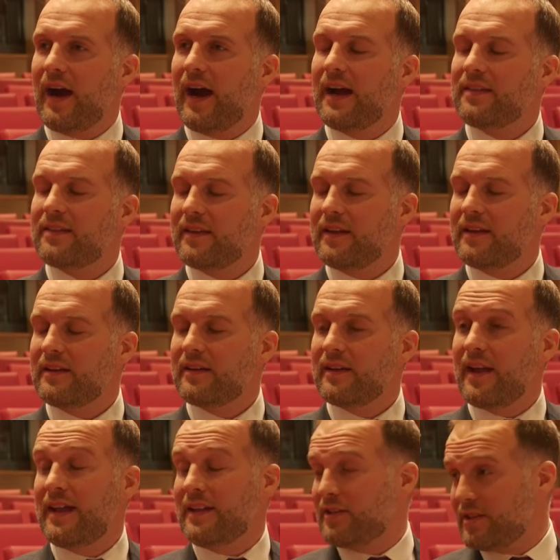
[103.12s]
I think
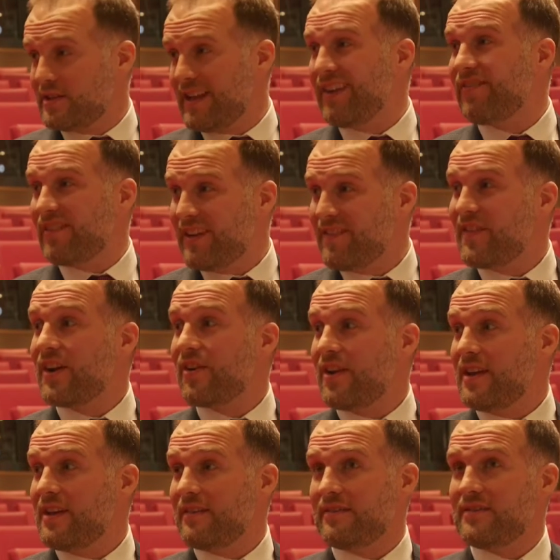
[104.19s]
it does definitely
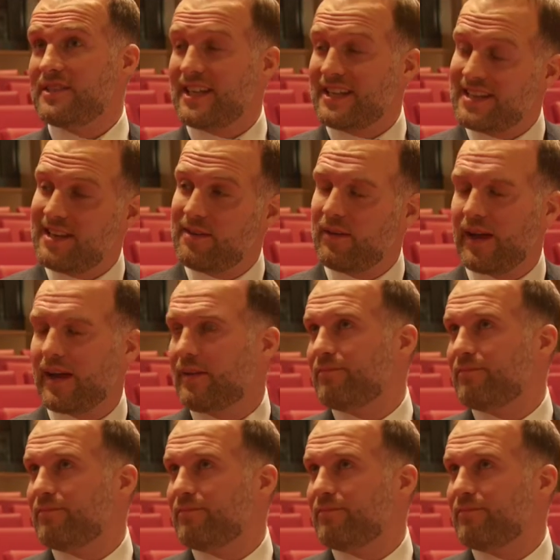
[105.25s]
vary city,